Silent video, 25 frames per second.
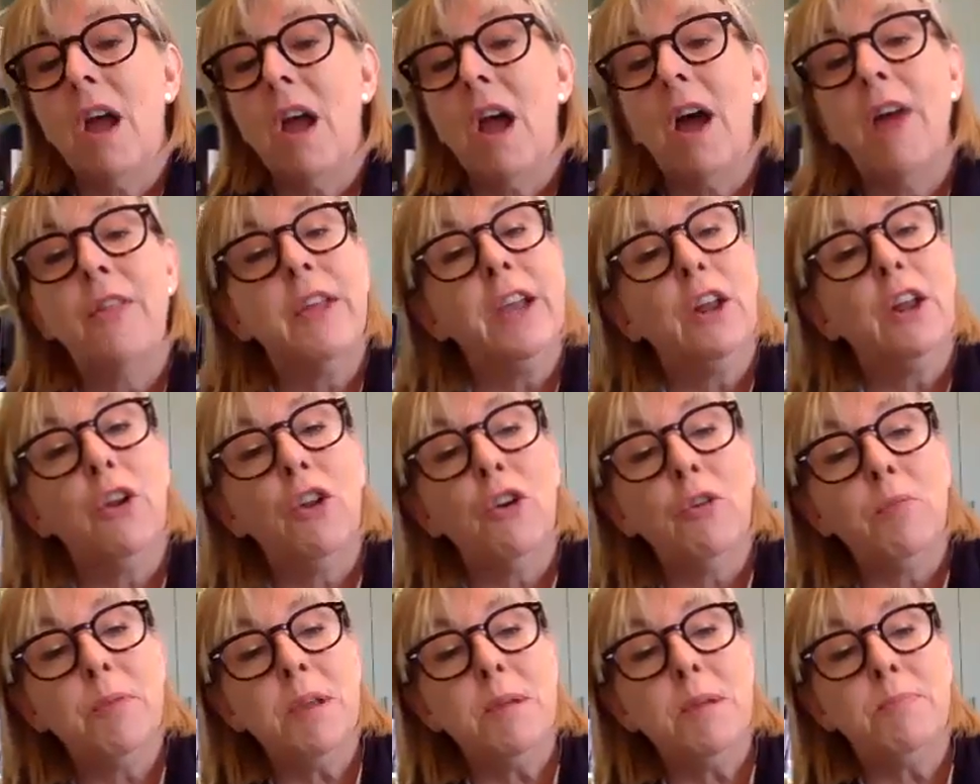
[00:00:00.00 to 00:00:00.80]
I think a
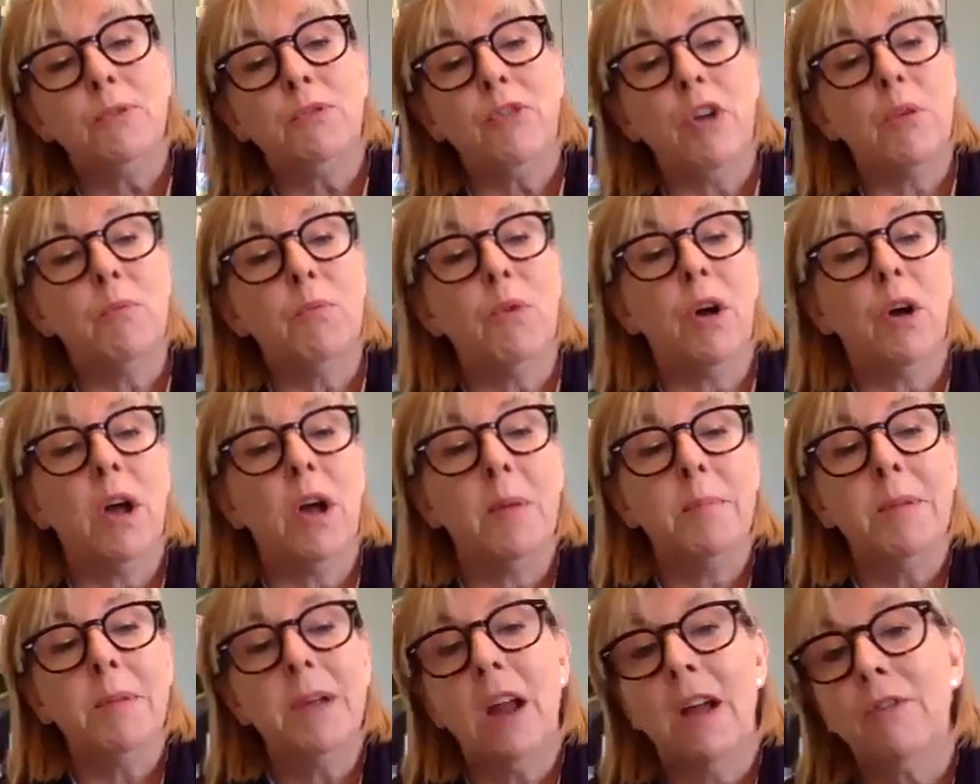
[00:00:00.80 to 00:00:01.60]
lot of people don't want,
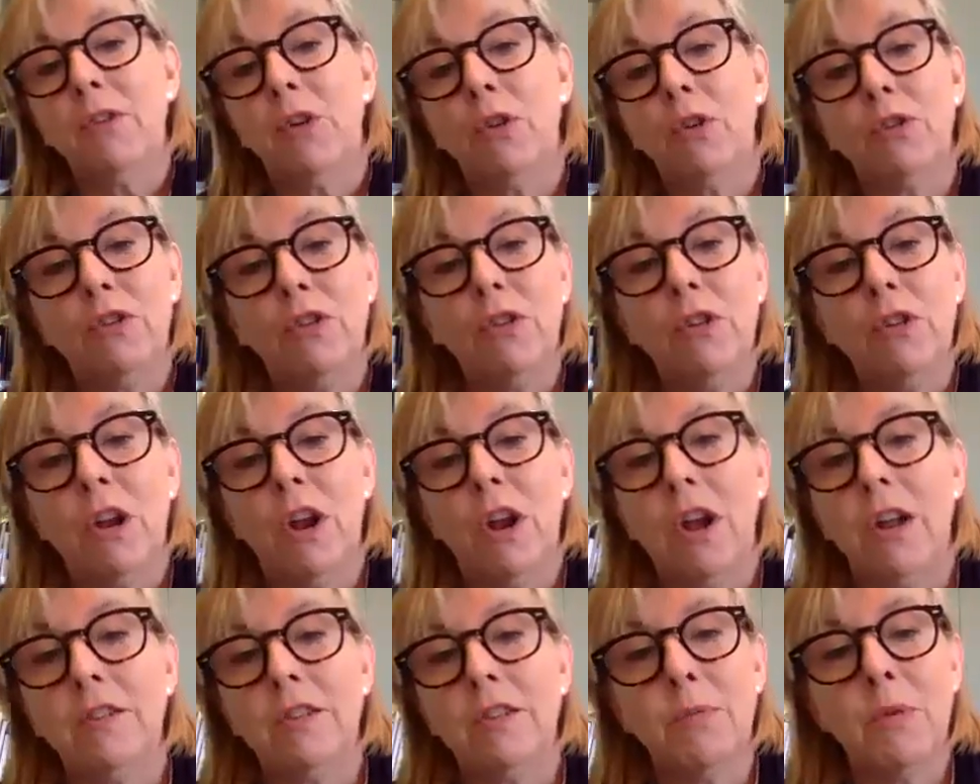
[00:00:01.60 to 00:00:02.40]
I mean, I've got 2
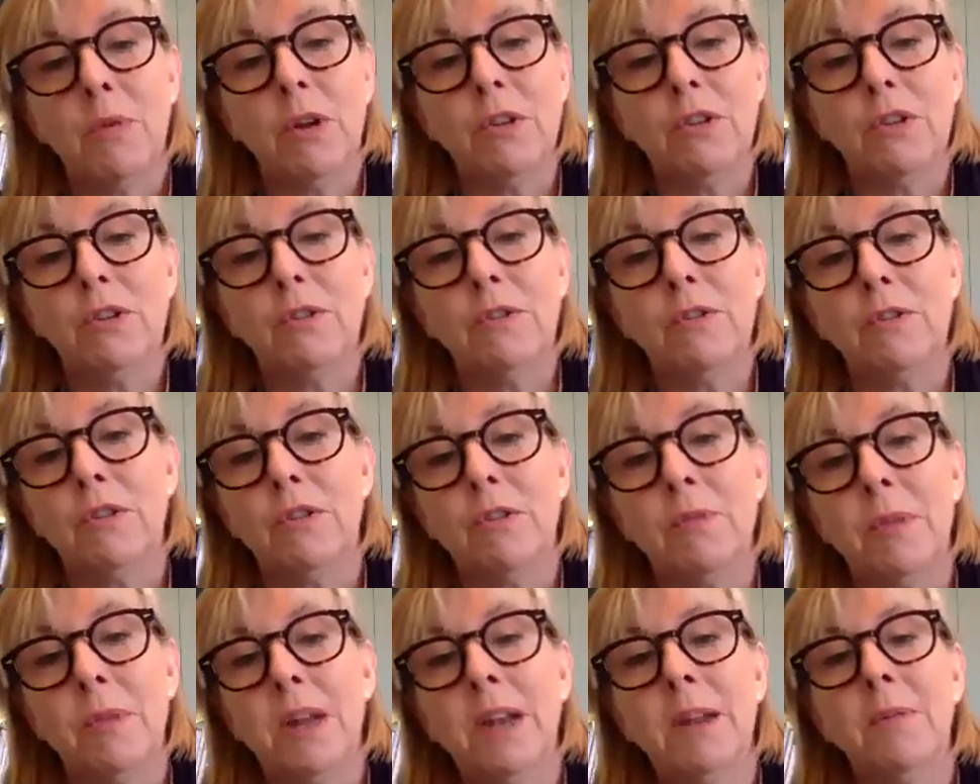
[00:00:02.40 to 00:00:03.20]
clients who won't use
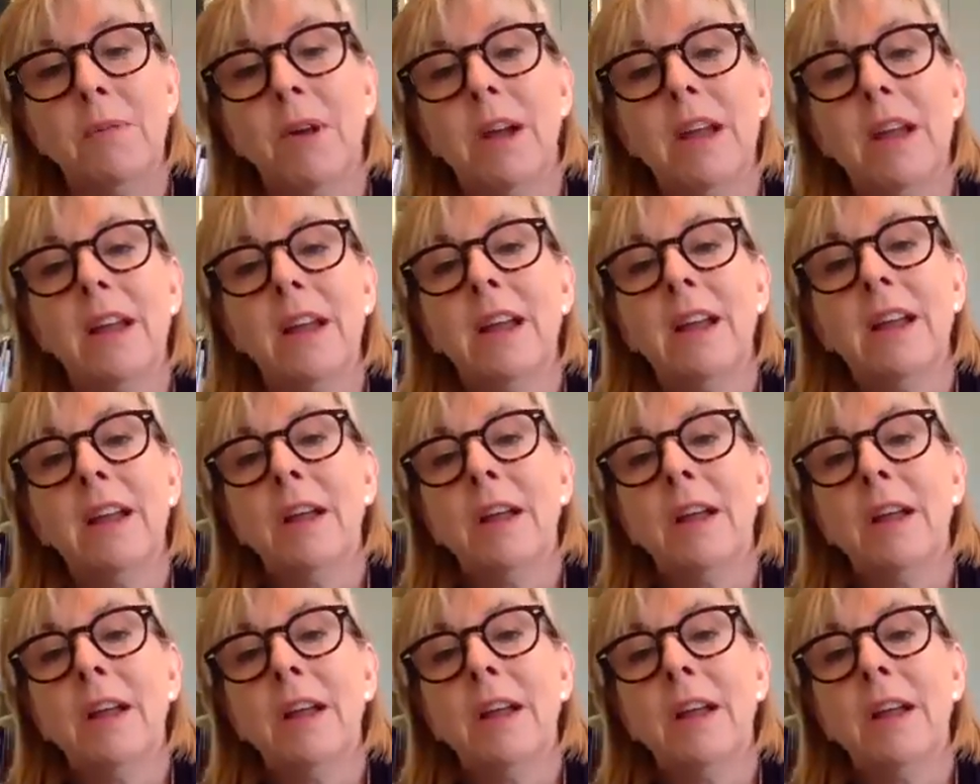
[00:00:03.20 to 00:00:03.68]
Zoom anyway,